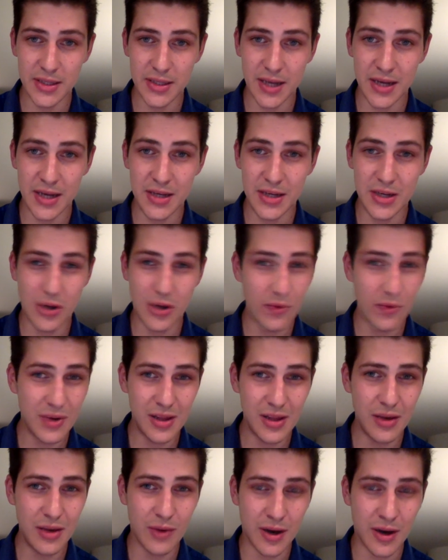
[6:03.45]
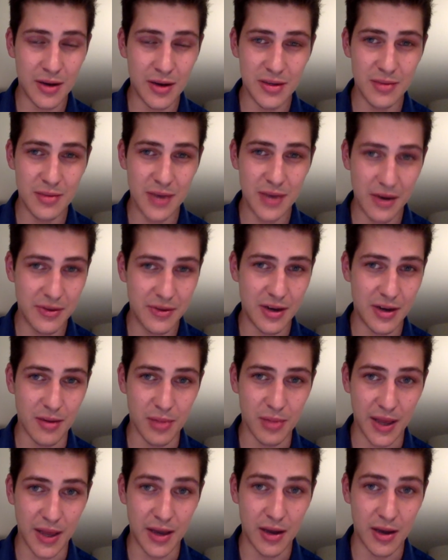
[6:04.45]
I don't really want to be out there
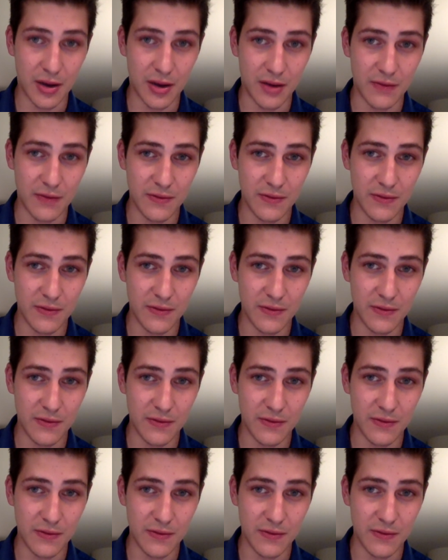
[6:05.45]
playing golf."